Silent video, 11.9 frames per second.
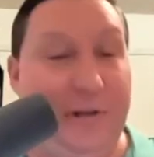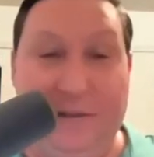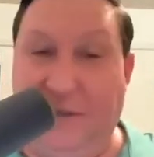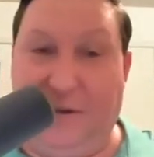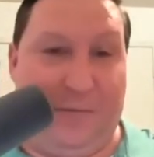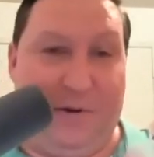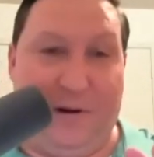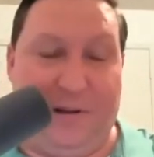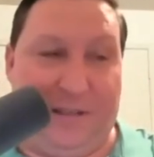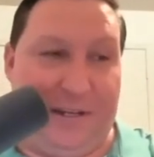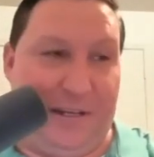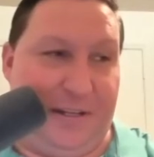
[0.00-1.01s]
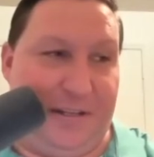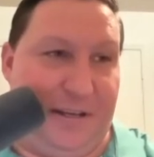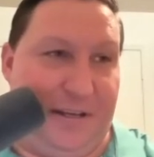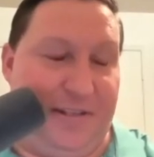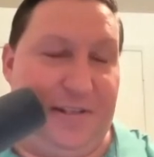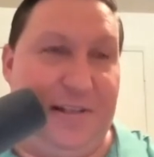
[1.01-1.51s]
brilliant work that he
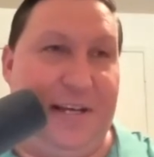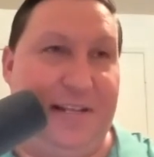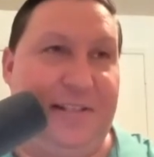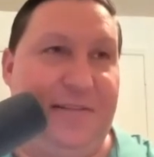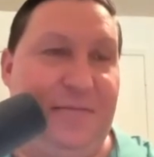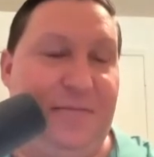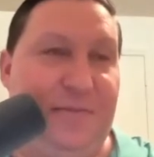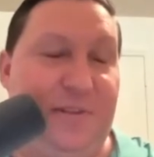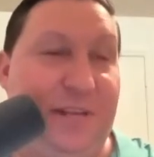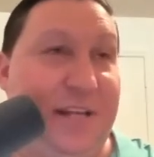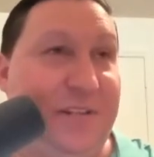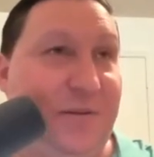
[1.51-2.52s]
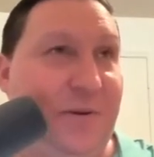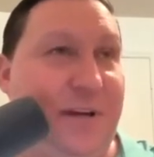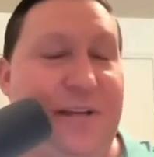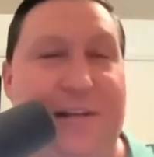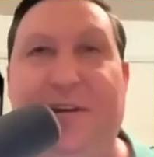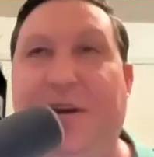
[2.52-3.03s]
did. So that's
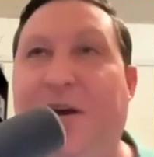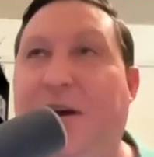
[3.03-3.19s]
great.